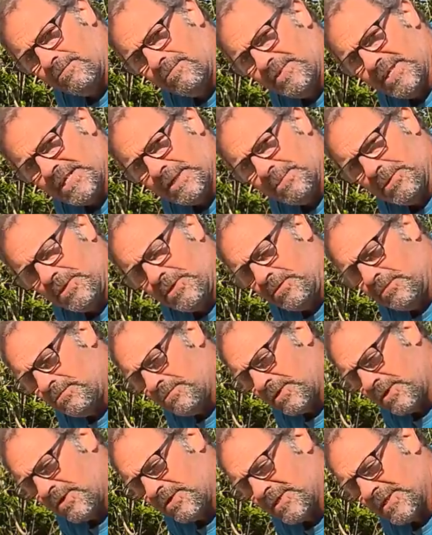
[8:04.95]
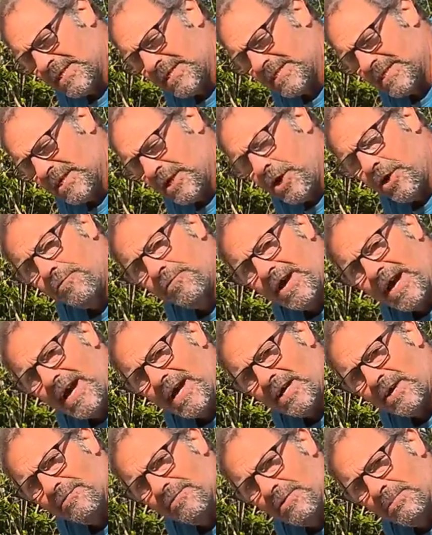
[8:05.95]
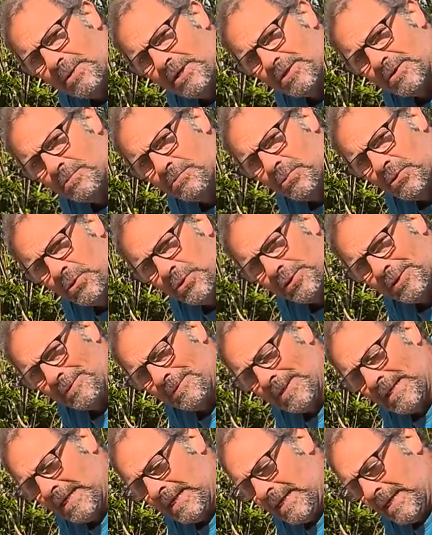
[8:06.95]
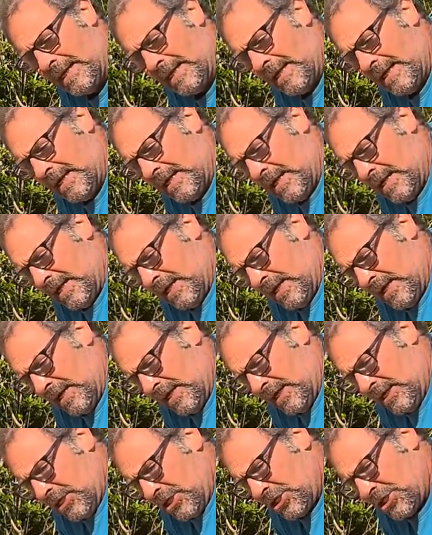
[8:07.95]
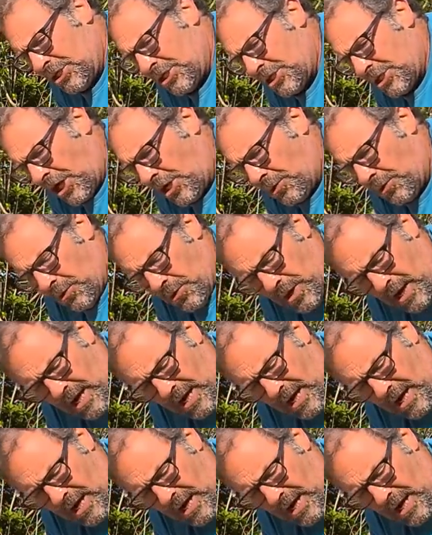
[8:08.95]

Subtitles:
visible because there's an overhang of the bottom board. So